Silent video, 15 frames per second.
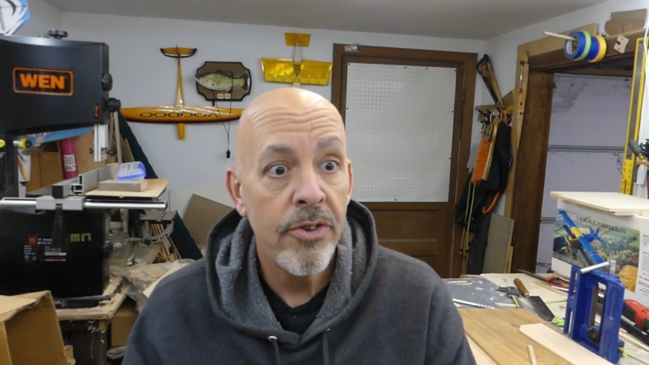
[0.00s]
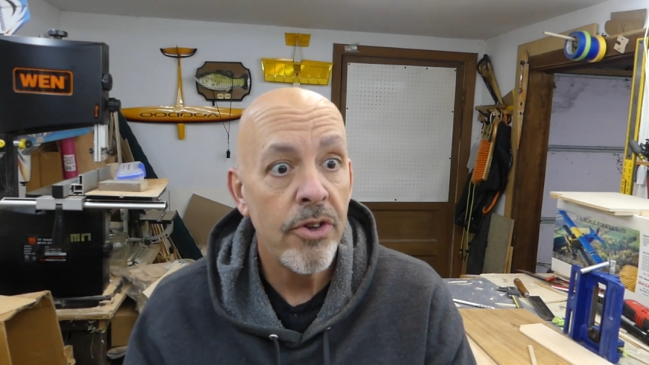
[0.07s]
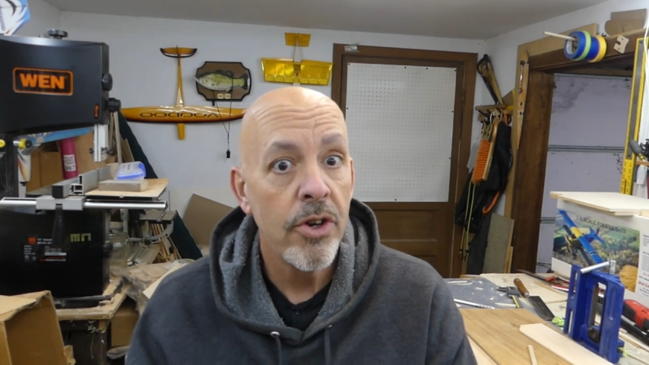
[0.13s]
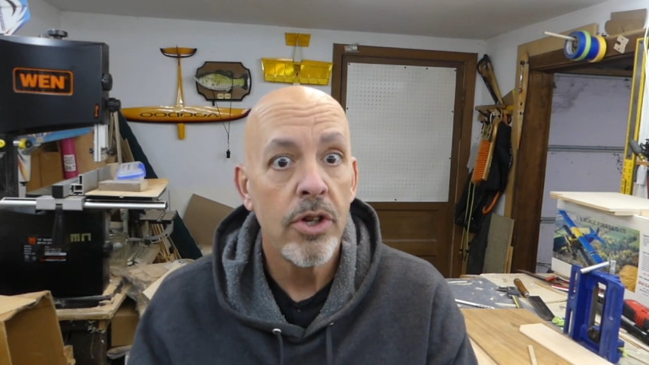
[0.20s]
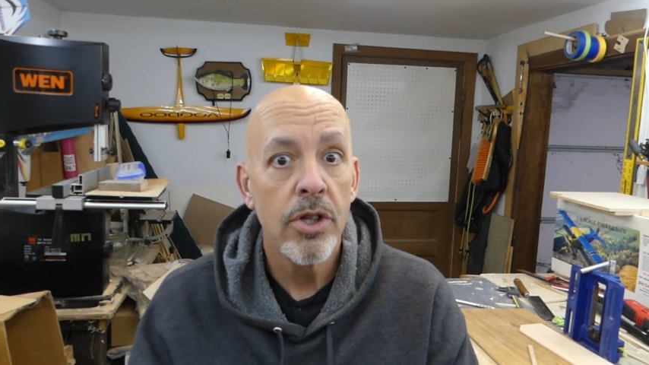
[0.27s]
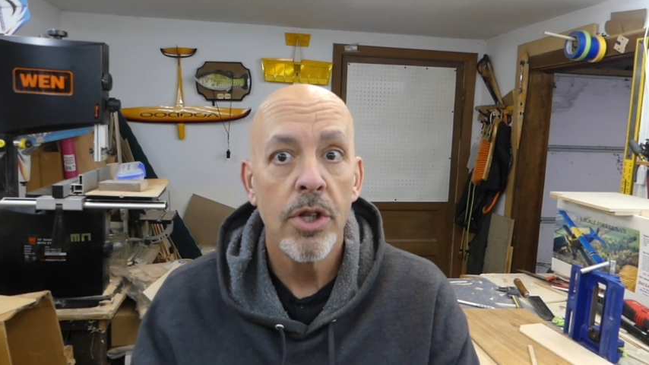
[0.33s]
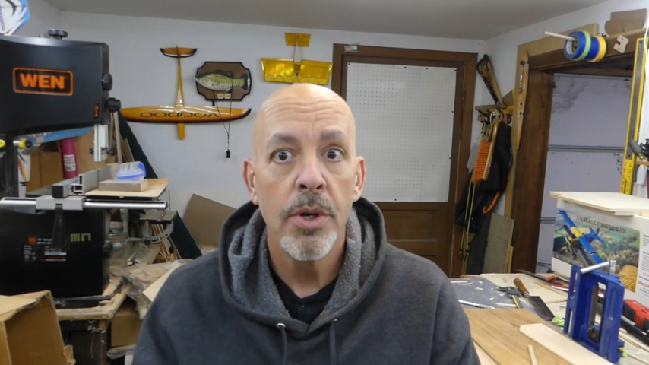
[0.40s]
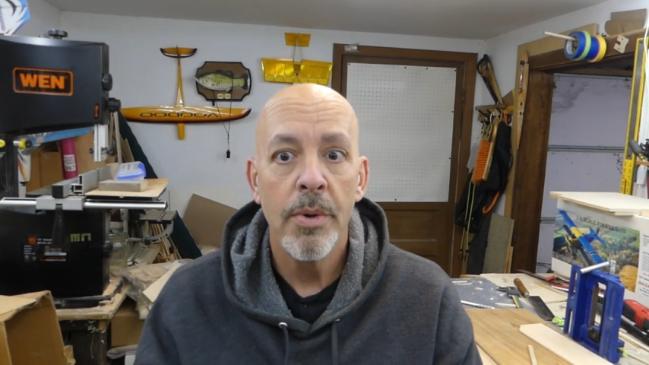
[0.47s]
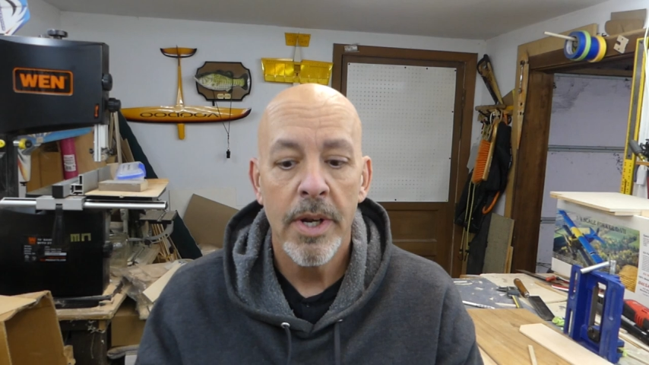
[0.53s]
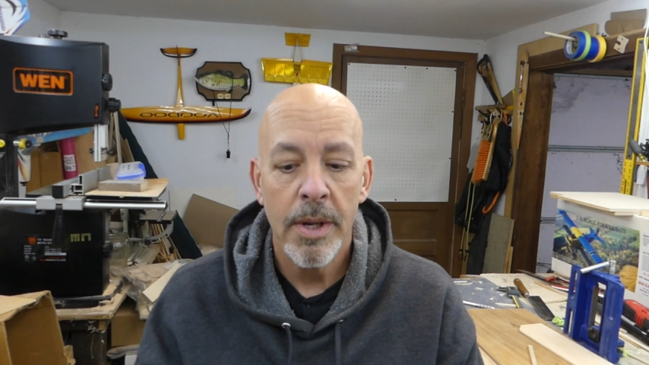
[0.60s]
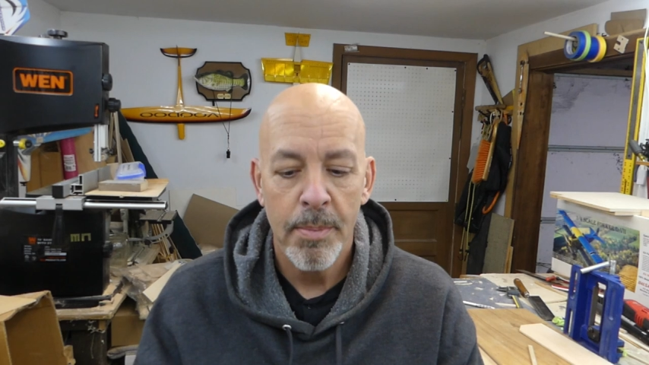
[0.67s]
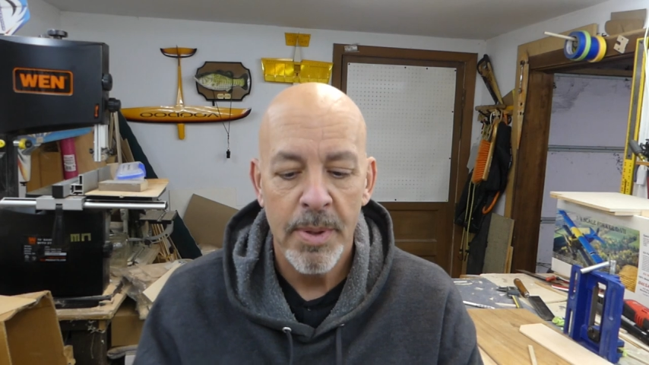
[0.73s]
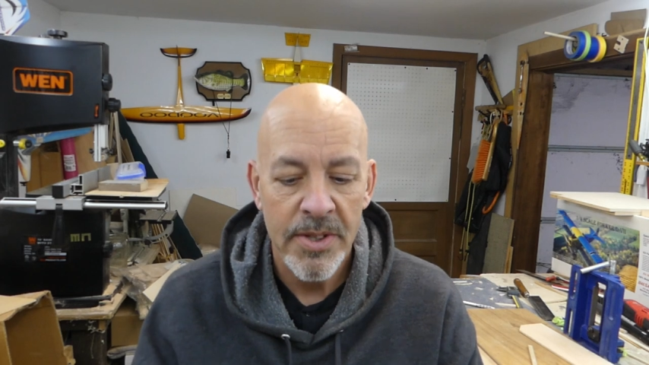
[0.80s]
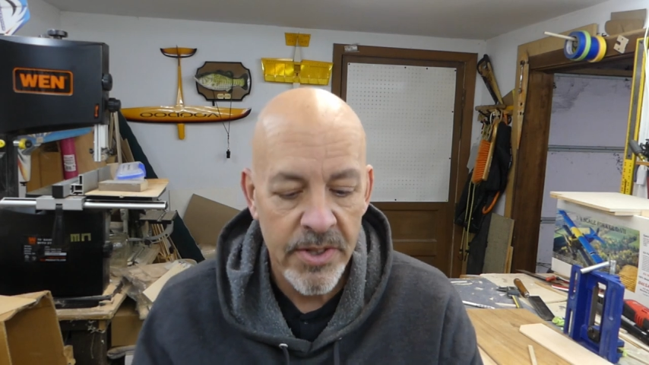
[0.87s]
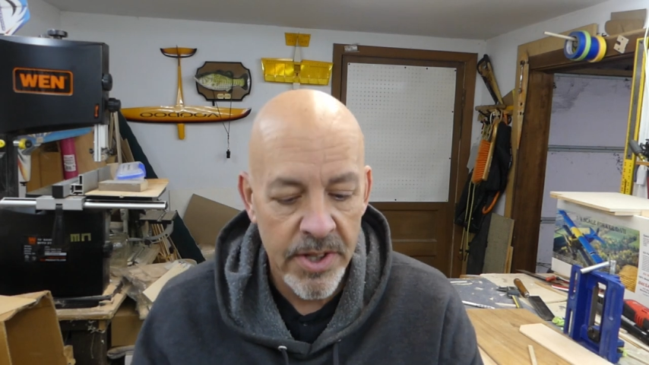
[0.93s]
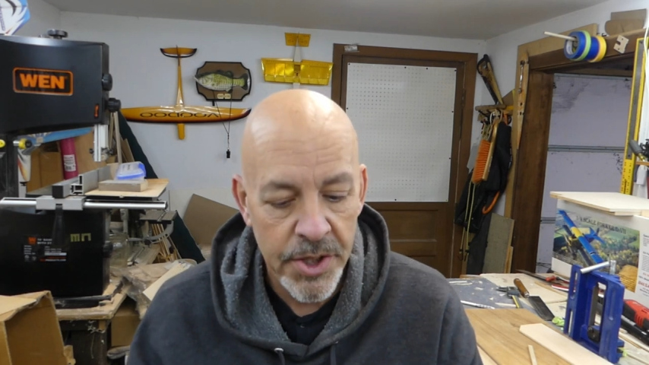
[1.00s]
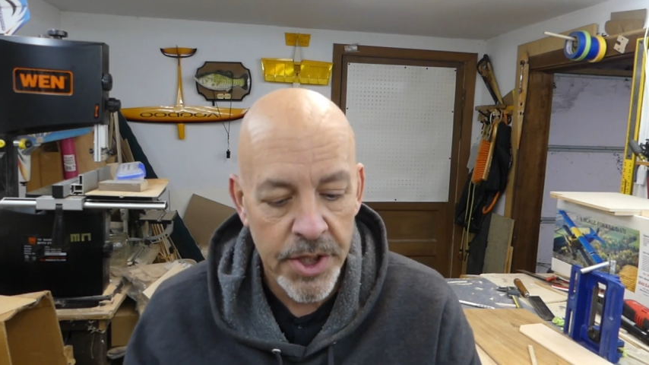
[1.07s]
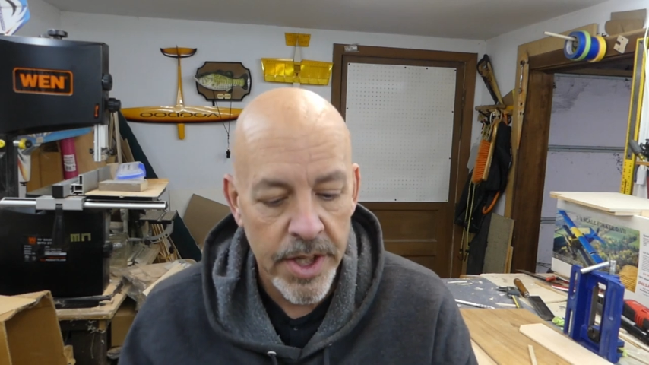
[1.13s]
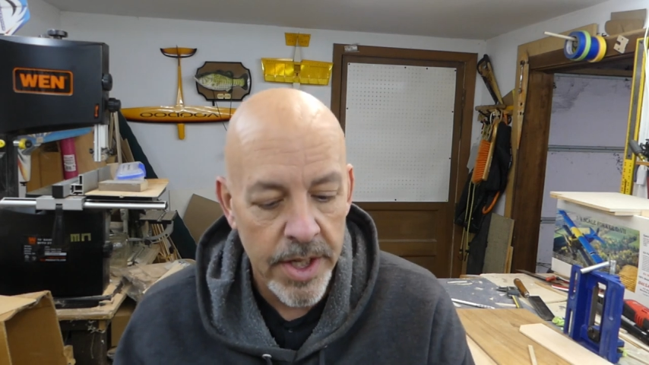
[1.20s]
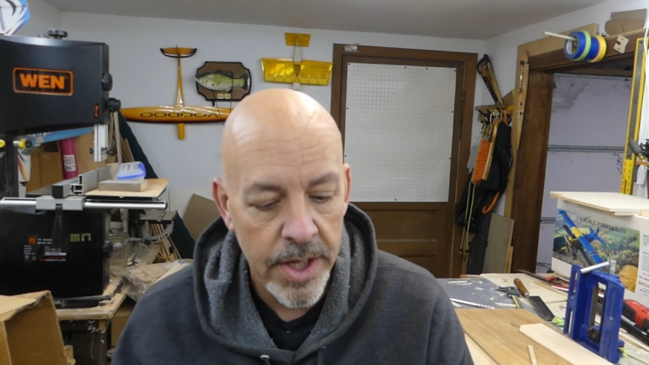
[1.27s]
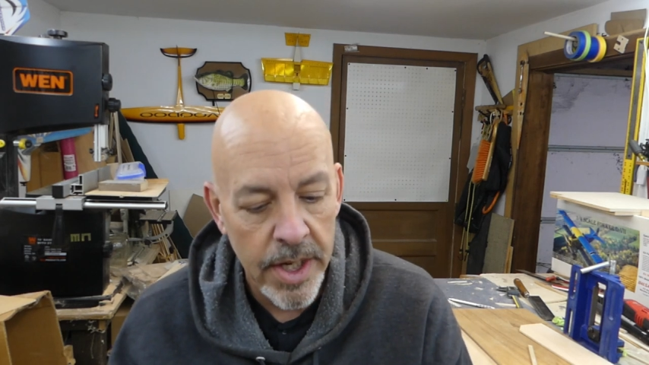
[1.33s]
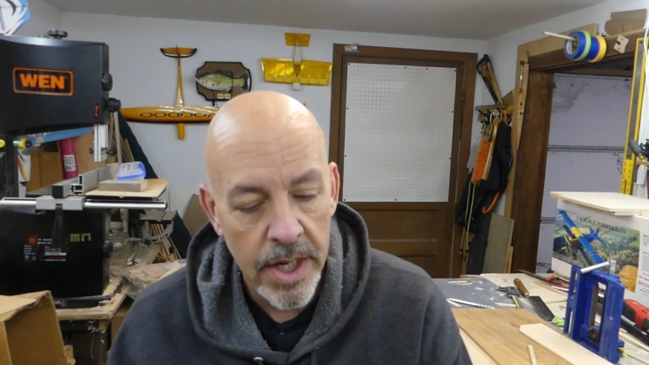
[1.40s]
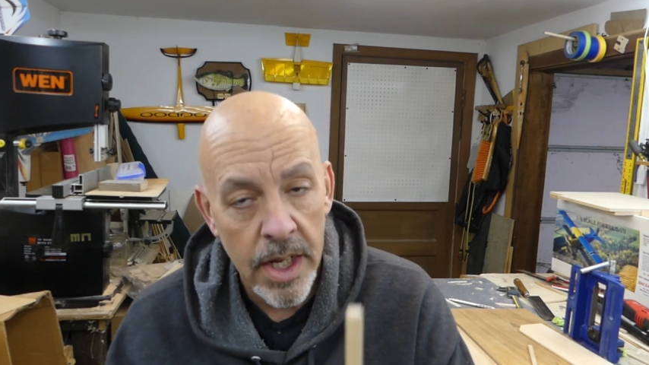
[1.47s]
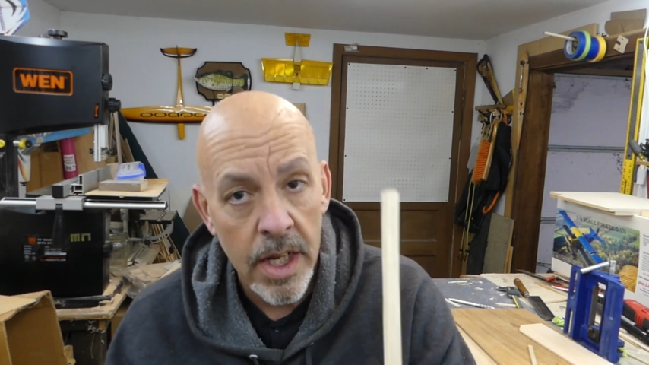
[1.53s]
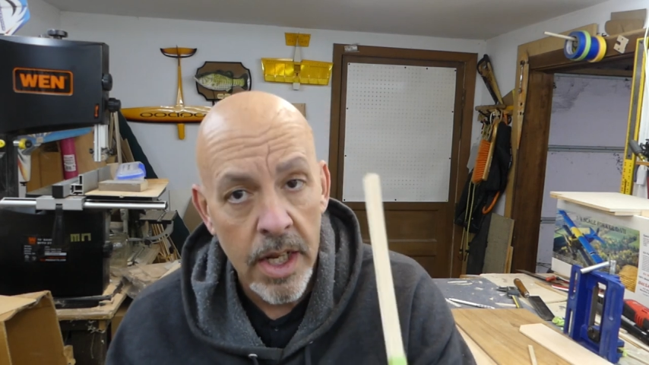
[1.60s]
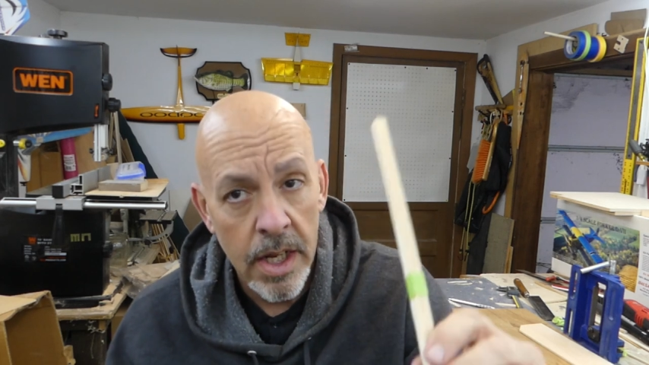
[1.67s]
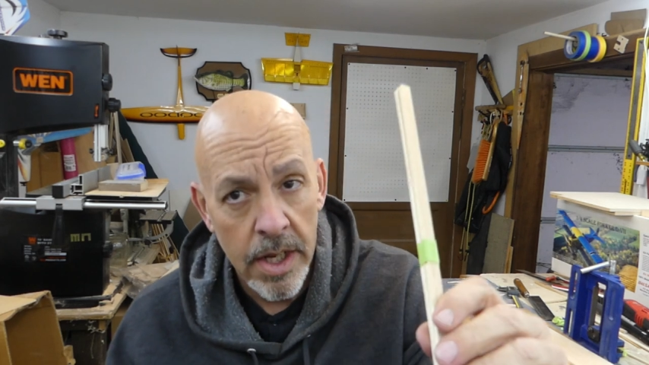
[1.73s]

to glue into position.